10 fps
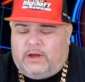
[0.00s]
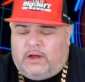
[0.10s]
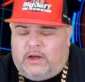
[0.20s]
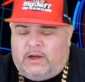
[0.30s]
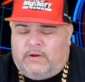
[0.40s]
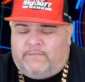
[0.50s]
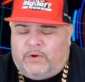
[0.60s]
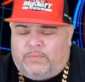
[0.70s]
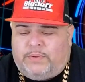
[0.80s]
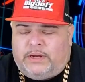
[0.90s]

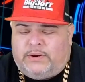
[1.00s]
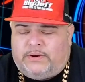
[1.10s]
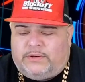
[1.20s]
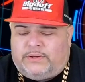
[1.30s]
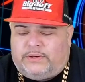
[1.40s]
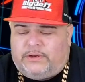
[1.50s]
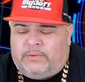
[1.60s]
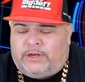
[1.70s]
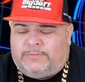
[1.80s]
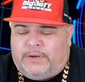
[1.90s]
Voltmeters,
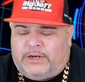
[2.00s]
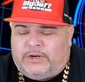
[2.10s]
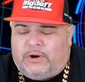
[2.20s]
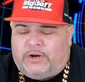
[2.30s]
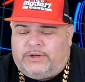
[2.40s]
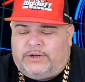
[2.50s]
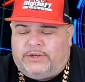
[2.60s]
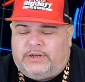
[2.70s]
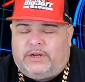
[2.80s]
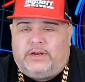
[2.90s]
USB
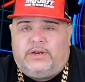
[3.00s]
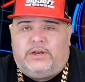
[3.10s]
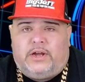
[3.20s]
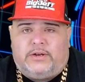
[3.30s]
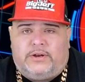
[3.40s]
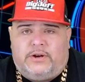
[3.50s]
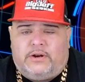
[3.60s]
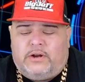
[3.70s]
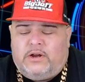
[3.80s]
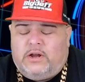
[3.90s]
chargers, and the
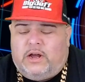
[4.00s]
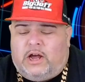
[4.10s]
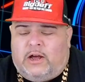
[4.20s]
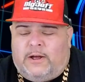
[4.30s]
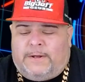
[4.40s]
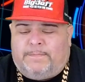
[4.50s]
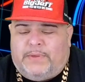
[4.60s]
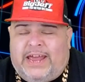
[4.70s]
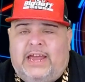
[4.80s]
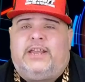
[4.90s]
conductor.
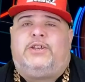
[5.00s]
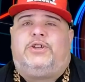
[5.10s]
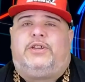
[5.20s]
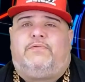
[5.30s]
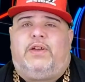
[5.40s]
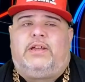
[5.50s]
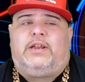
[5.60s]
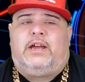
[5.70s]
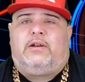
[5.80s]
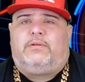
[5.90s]
And just
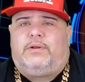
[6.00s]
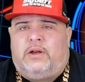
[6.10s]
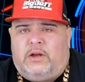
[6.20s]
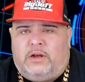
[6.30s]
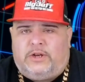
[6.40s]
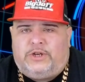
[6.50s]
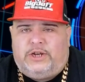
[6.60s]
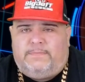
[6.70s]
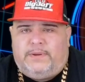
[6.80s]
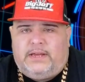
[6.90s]
found out
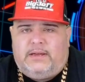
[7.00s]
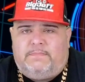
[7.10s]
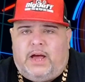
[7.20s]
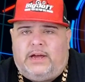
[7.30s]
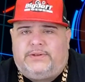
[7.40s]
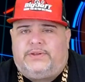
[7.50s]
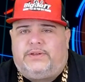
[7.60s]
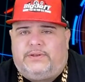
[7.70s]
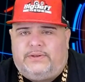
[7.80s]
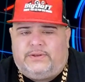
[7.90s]
GP
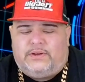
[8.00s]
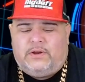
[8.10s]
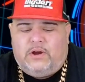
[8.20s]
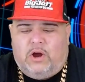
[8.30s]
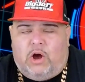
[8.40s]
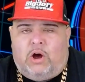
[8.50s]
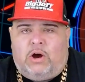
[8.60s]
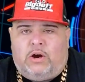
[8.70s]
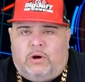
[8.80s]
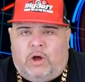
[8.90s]
boxes
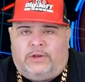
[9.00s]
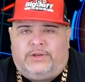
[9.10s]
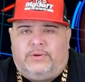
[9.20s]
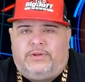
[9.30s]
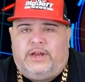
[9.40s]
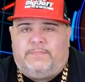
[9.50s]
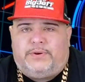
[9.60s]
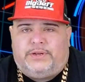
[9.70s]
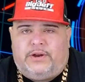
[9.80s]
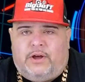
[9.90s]
are also
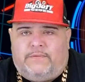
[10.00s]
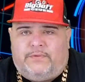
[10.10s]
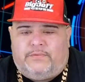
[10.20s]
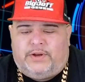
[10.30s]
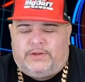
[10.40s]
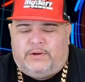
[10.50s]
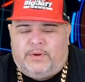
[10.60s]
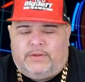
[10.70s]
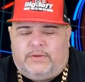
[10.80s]
10% off for the rest of the month.